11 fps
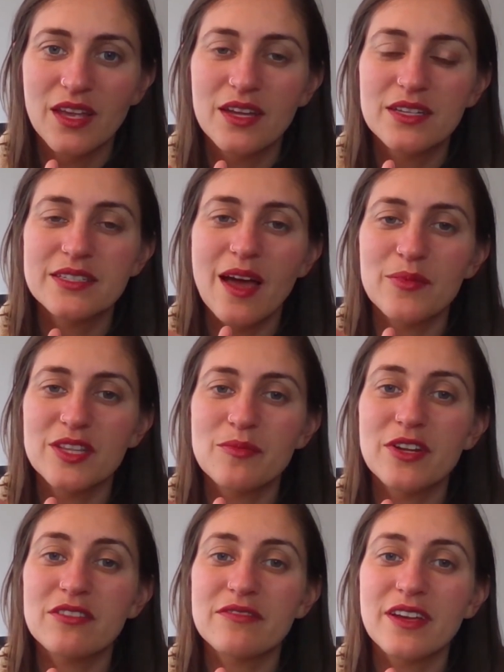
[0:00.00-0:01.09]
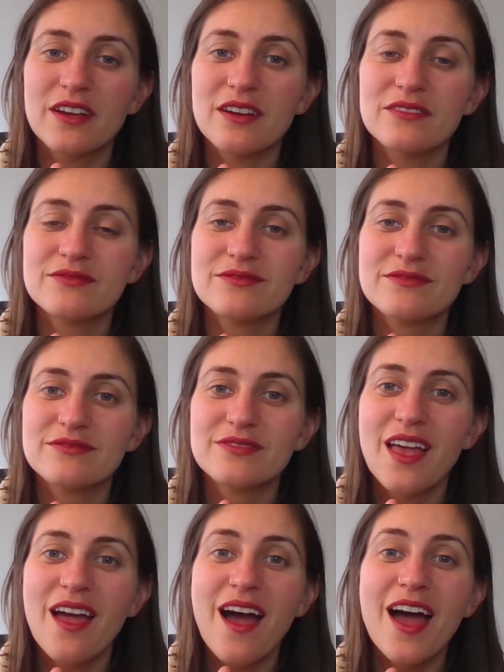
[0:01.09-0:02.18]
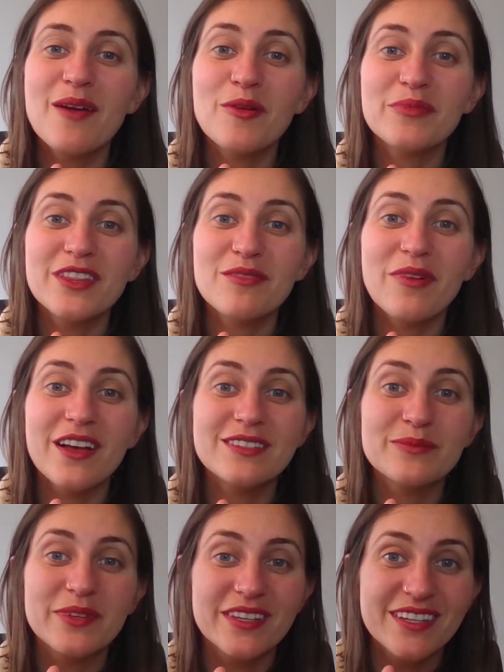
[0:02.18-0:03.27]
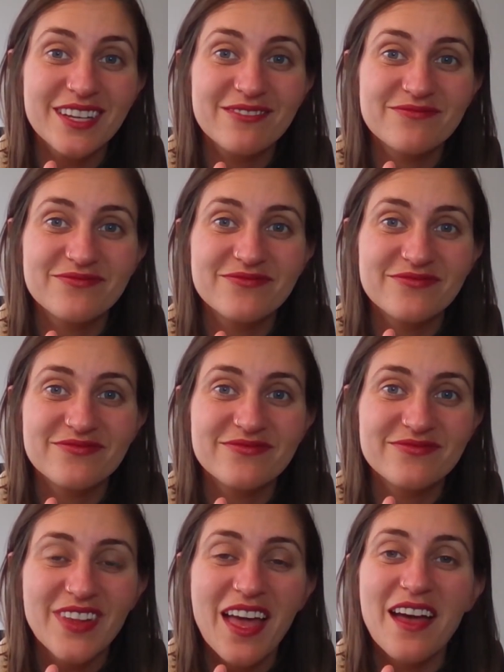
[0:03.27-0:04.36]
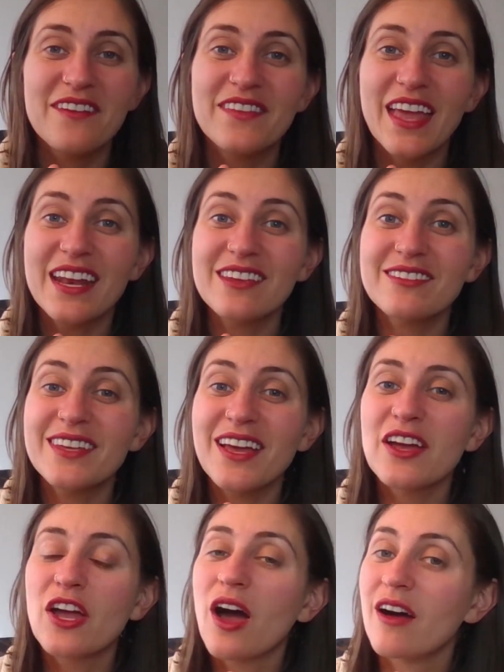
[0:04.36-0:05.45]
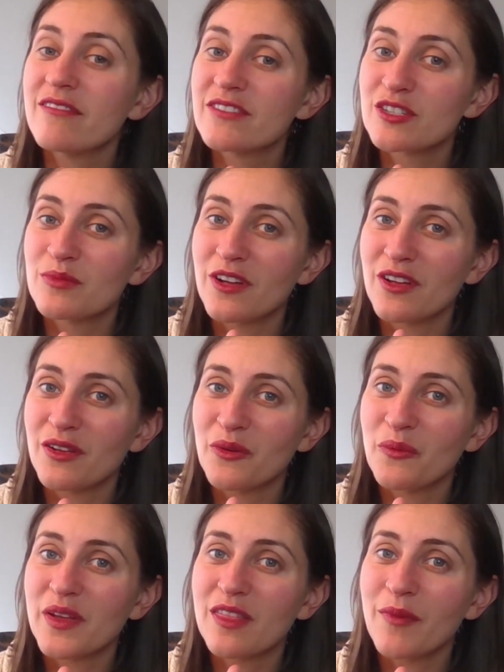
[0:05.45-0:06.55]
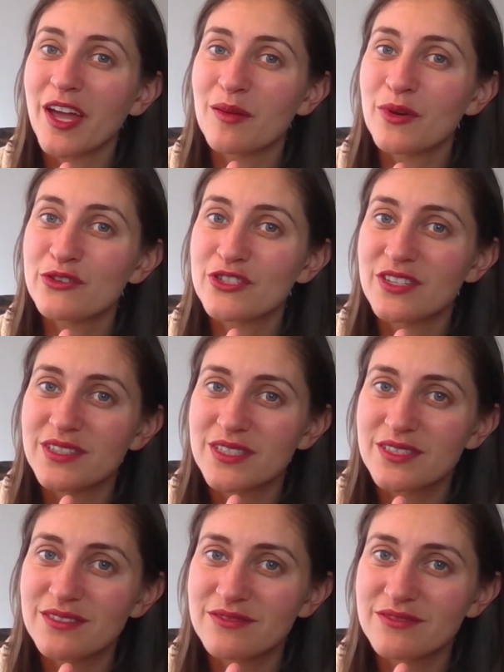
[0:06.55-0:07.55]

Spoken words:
Tapping the middle finger. I'm open to the possibility of getting comfortable with my emotions.